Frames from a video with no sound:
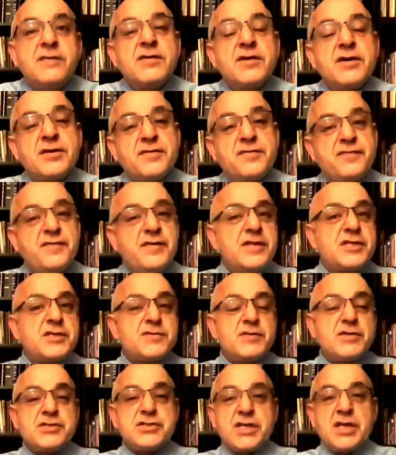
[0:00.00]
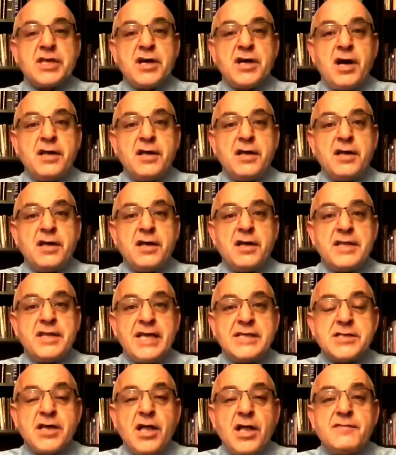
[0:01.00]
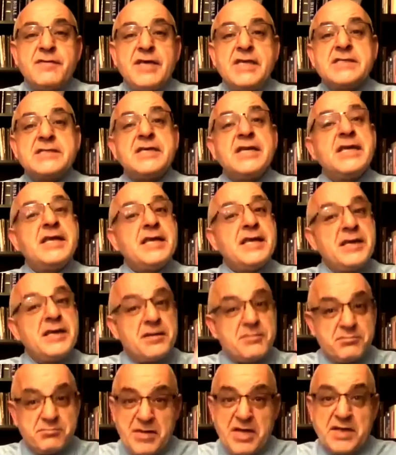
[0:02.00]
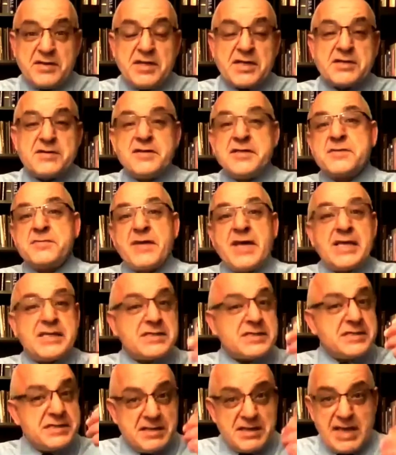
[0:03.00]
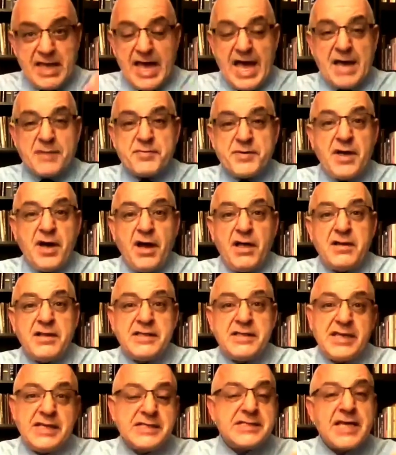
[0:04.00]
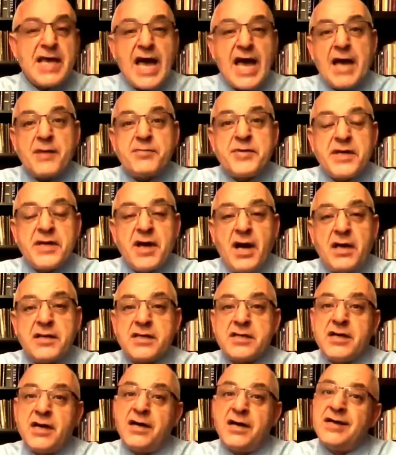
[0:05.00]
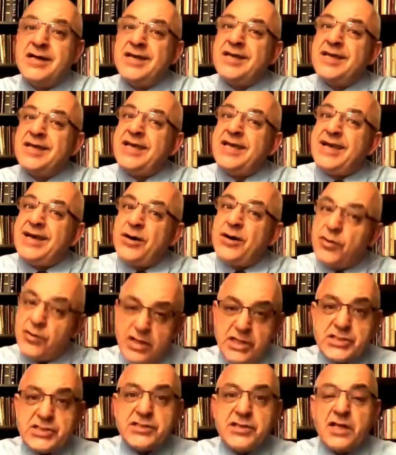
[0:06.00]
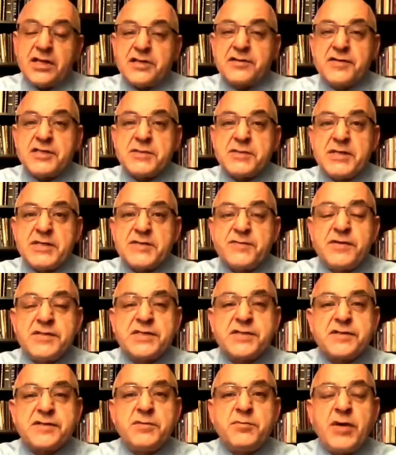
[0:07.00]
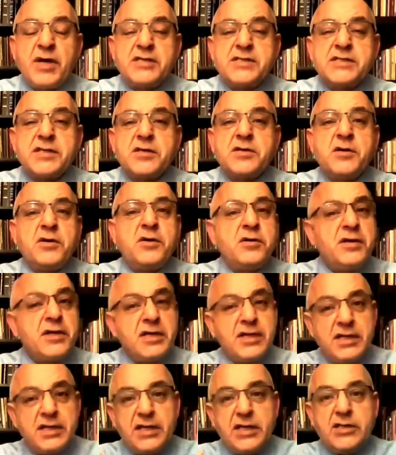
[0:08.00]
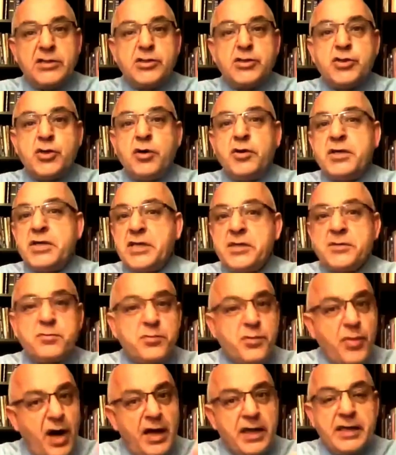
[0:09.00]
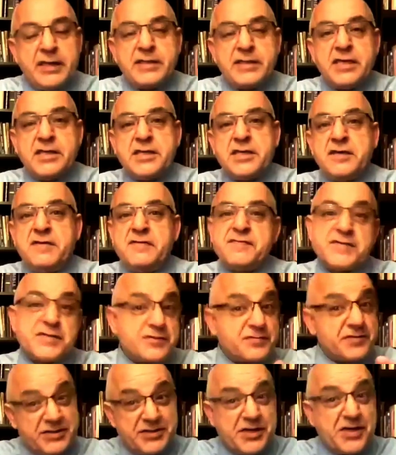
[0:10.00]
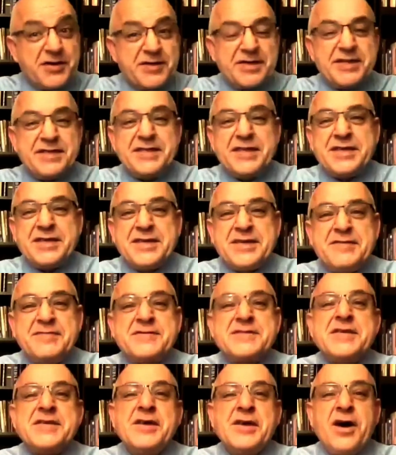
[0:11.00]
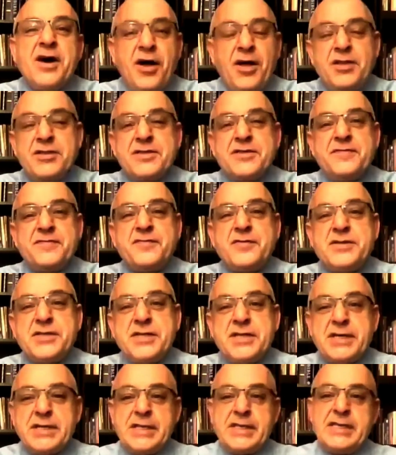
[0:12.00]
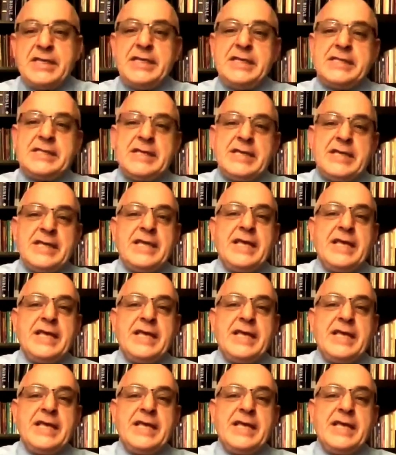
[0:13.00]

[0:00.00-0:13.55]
We're going to finish with Sheikhani as always. Merry Christmas, Happy Holidays, Happy Hanukkah. Original Christmas was 3 months ago. Enjoy it, buying the gifts, returning the gifts, all the food you're going to eat.